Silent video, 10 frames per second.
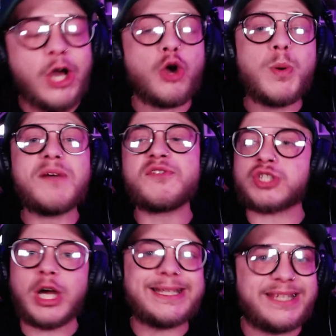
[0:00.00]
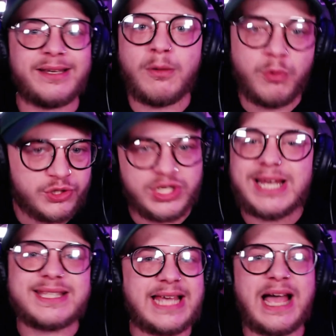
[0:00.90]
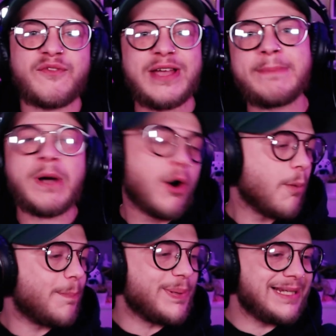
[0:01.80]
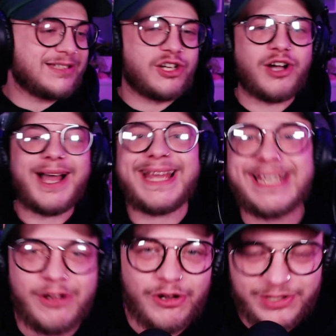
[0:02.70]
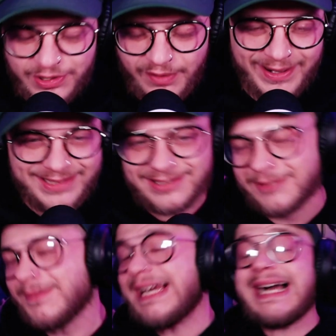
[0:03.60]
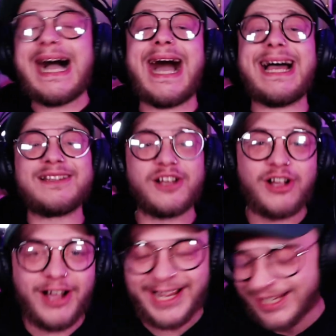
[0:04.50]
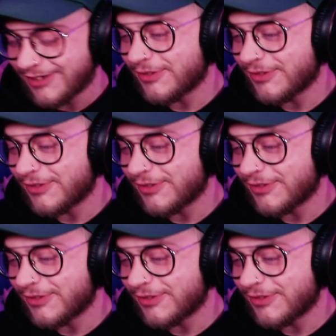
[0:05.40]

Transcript: Whoever's idea it was to have him be the guy he hooked to ransom and the guy who...